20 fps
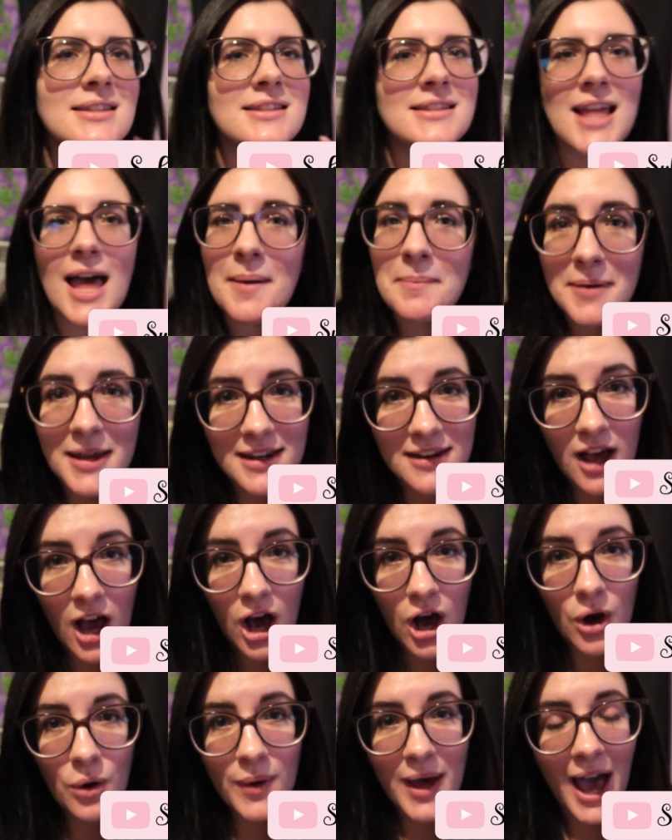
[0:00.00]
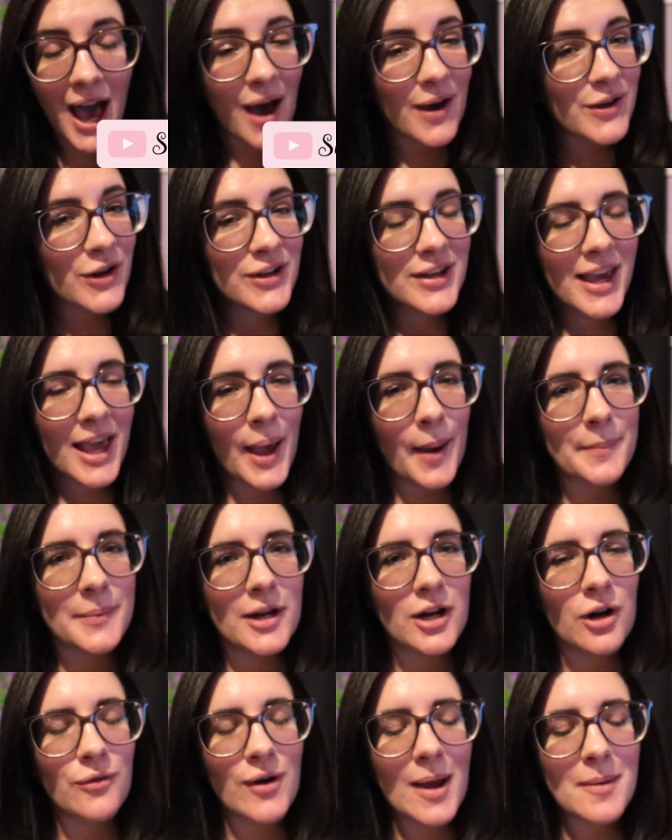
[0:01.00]
let me know how your Camp
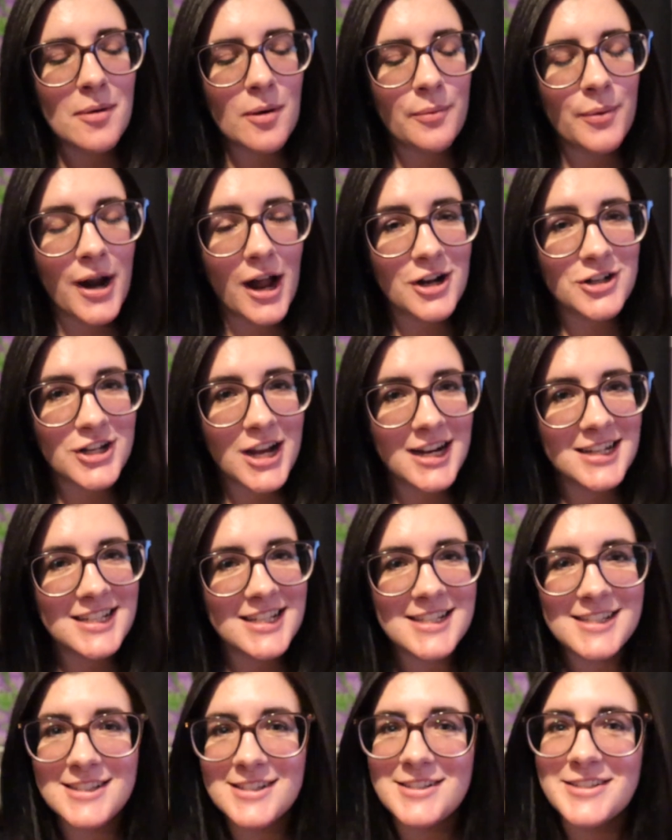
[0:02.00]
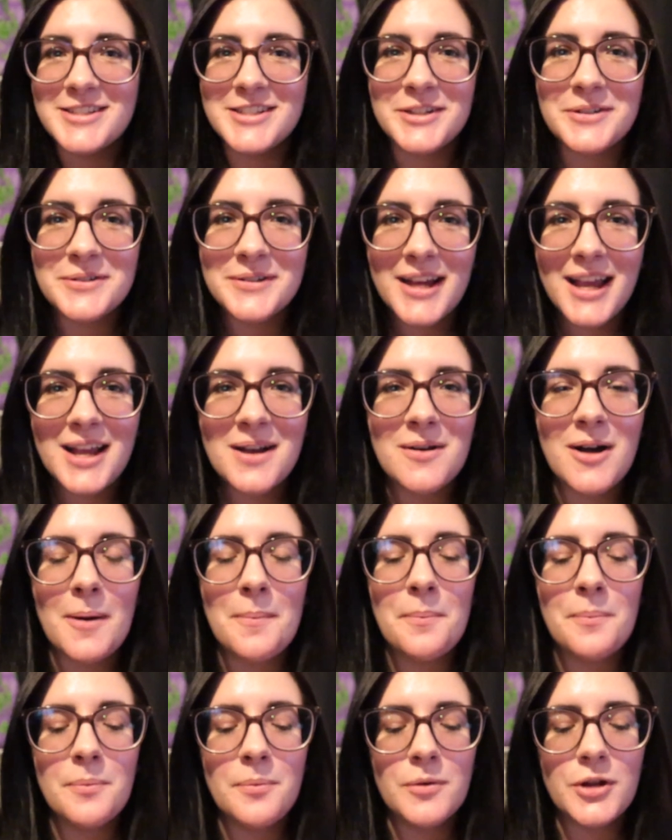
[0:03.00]
NaNoWriMo project is doing,
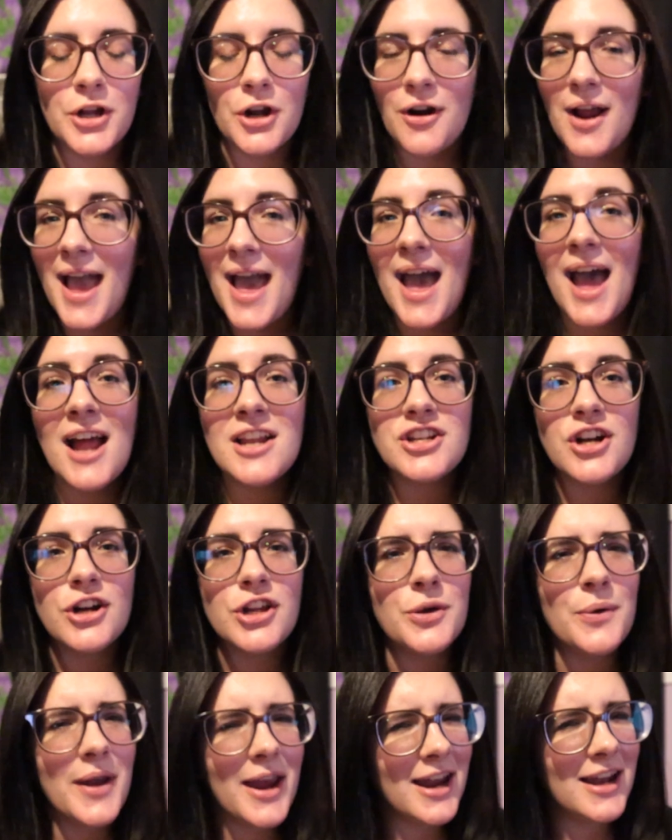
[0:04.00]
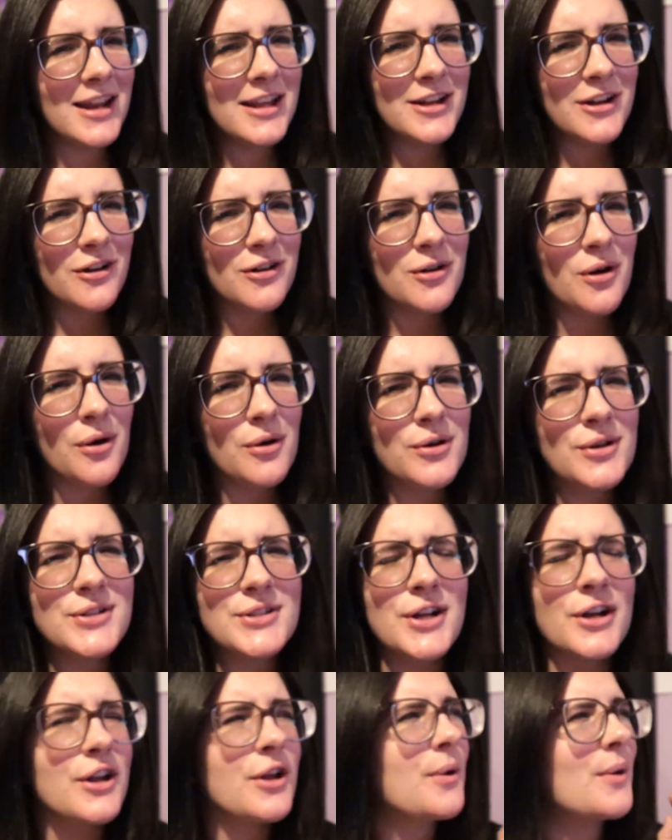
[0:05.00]
what you're at. Are you hitting your
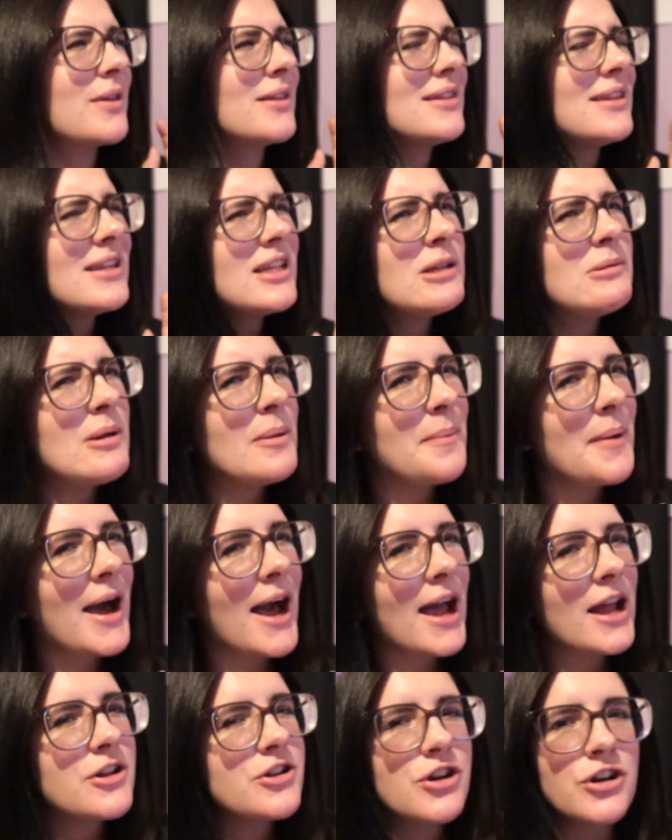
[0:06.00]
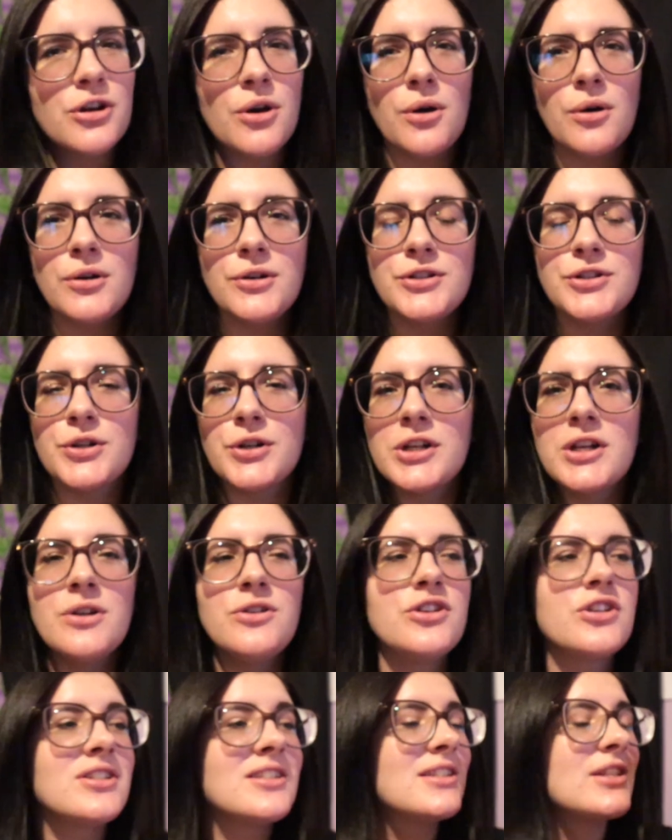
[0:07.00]
goals? Are you a little bit behind your goals? Or are
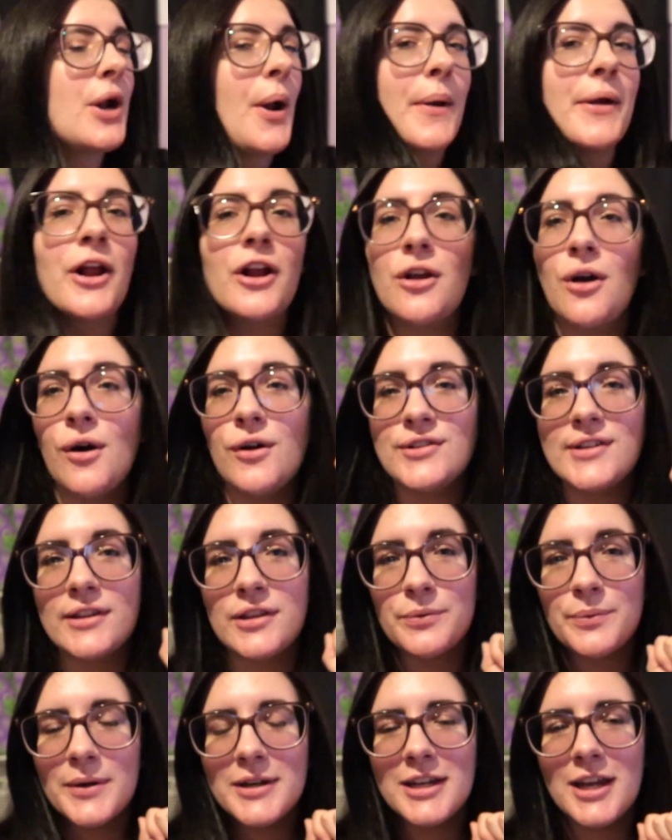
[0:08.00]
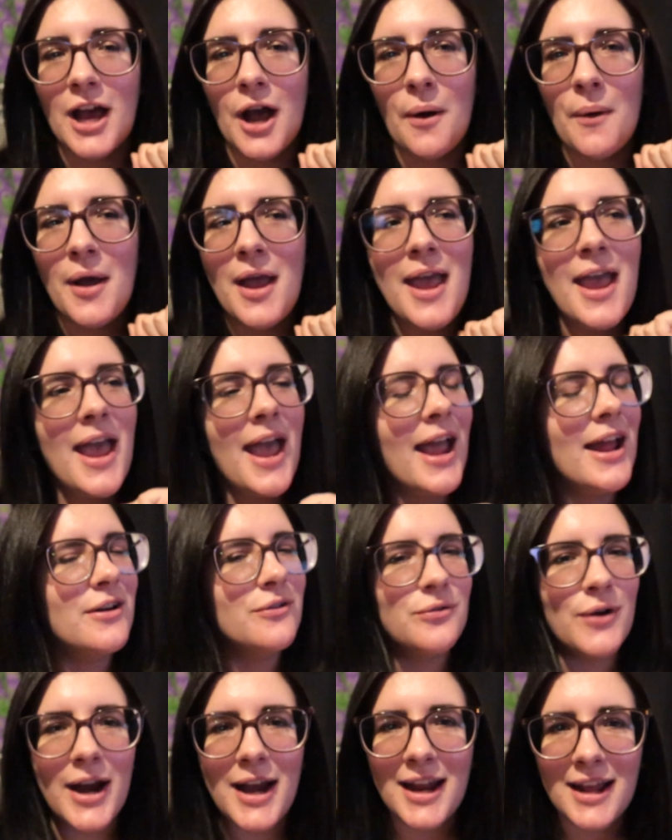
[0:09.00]
you just throwing your goals out the window
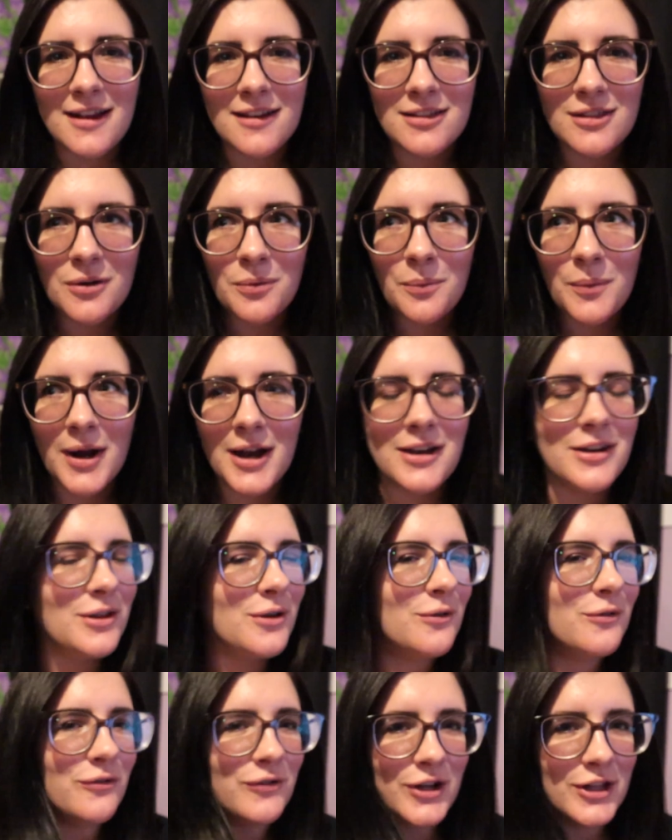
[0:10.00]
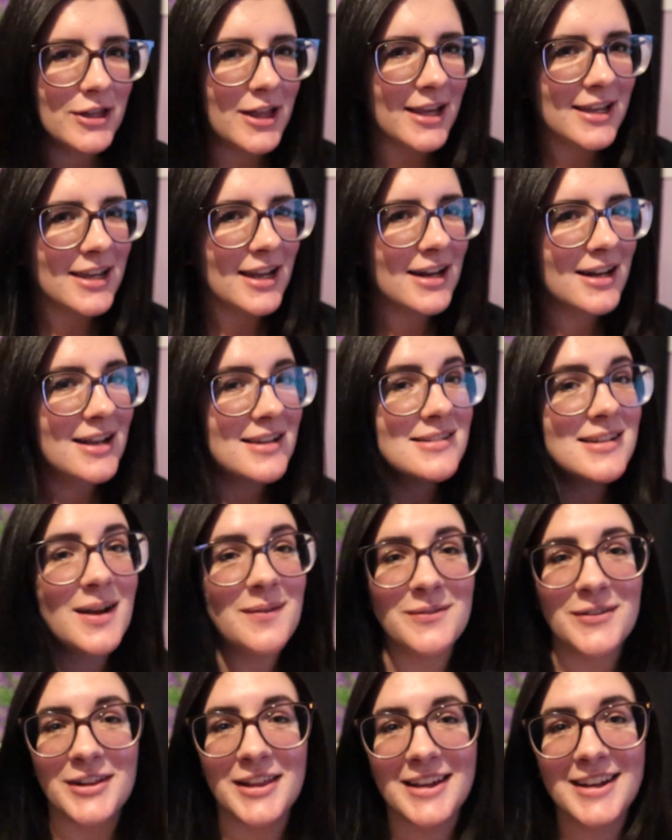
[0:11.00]
and writing the when you feel like it? Because
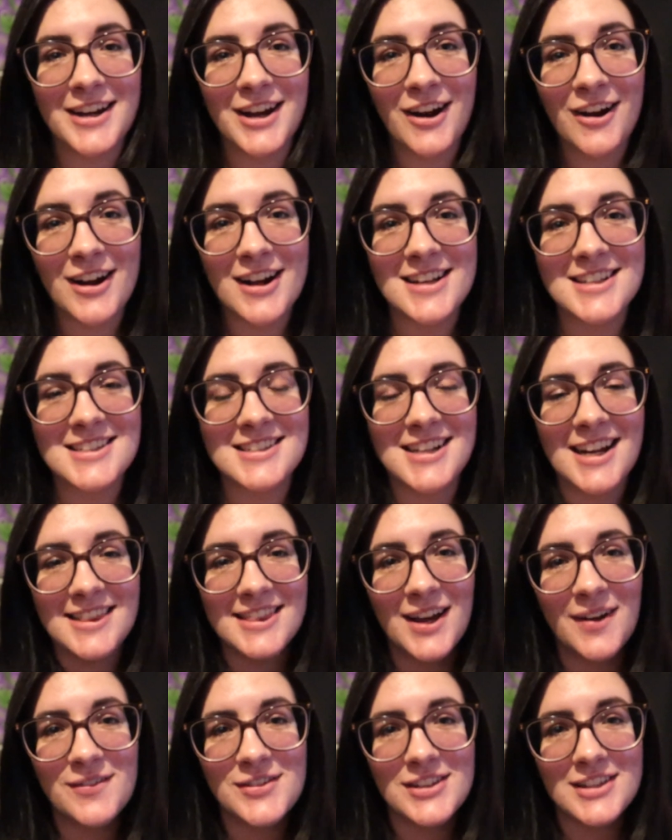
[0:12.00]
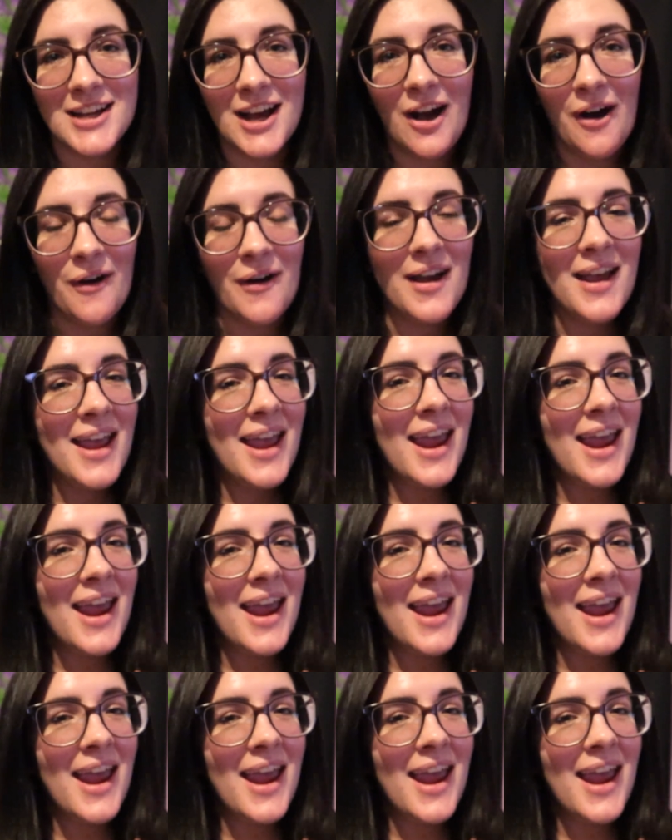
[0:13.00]
I'm really curious and I'd love to know.